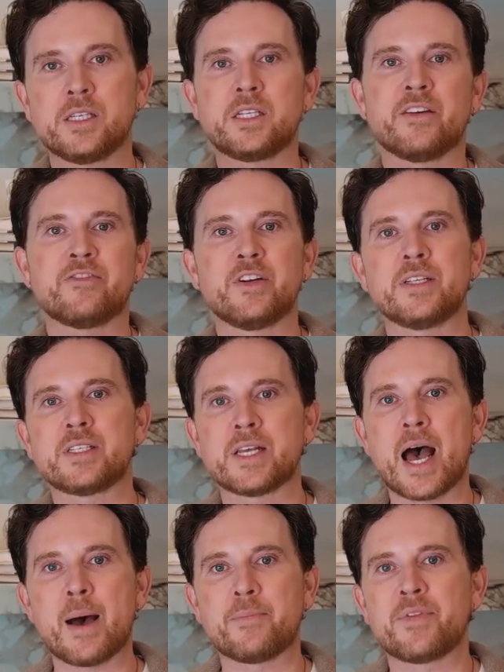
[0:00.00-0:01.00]
a different
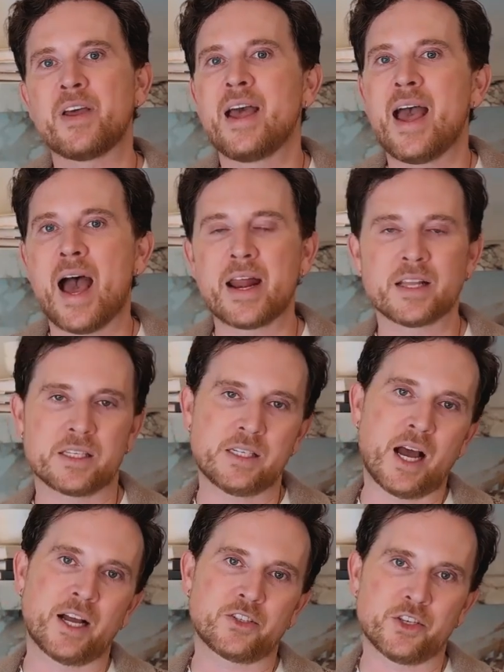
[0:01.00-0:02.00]
depth, and it's
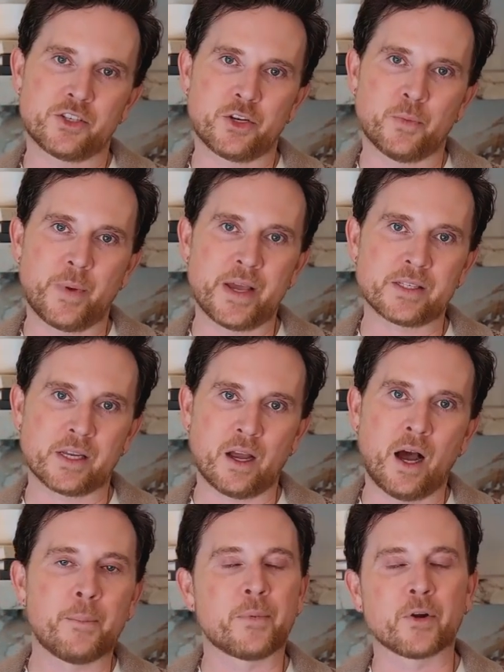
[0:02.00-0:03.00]
not just your basic
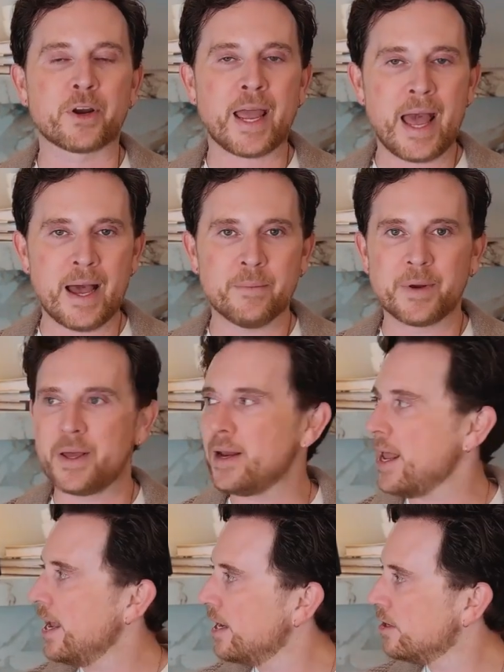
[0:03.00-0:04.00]
upper cabinet,
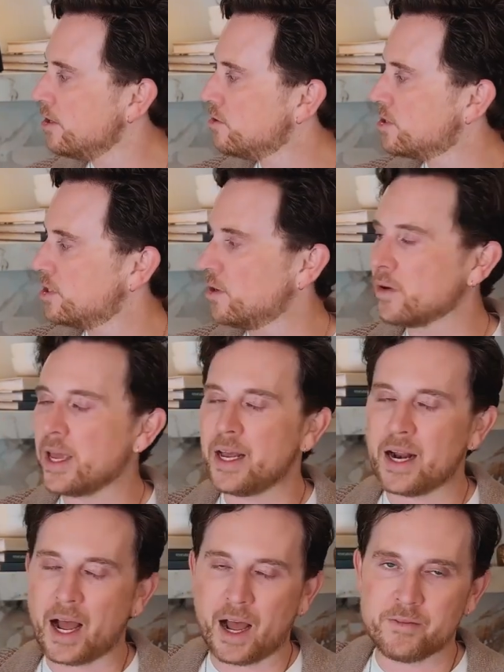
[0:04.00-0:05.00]
and you still
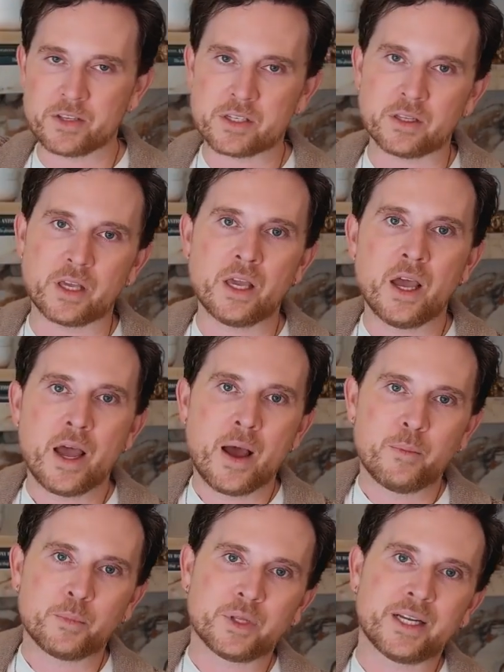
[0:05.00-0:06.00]
get obviously
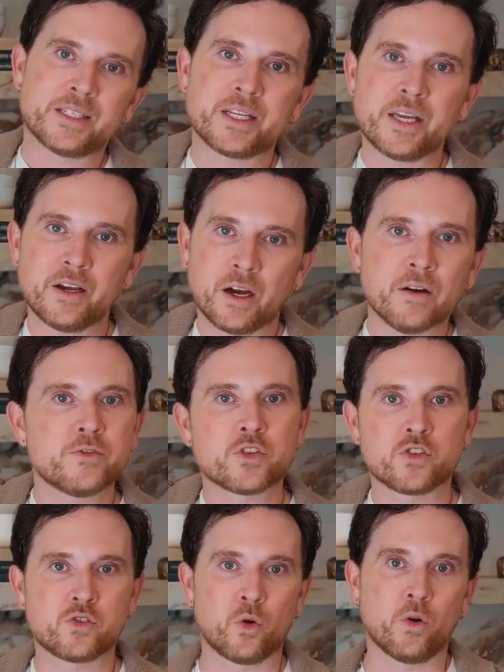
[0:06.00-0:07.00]
plenty of
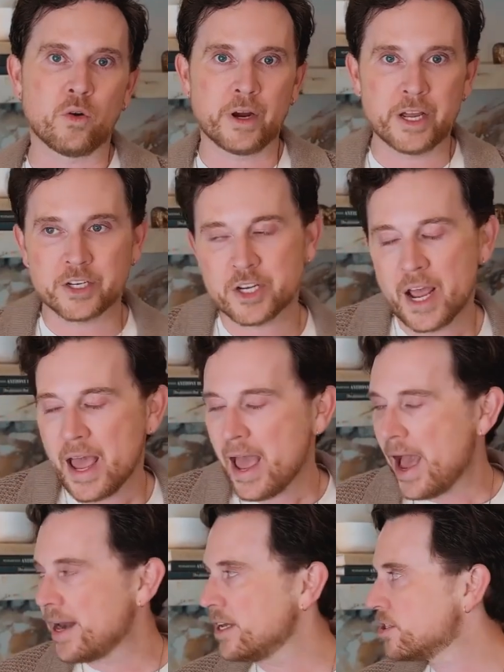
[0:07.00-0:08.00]
storage.
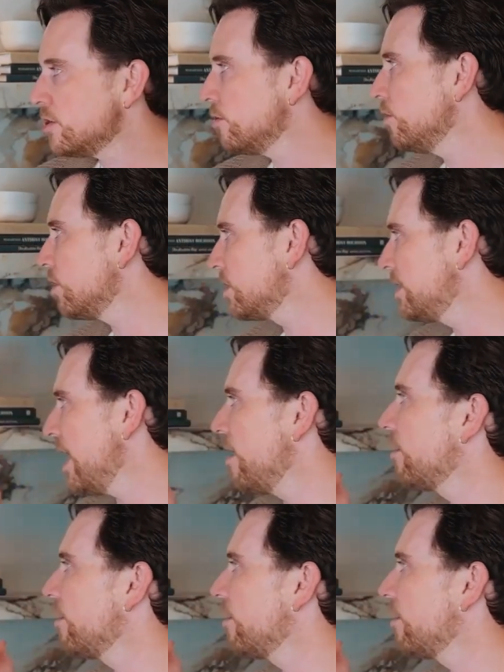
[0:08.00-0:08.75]
And as you look down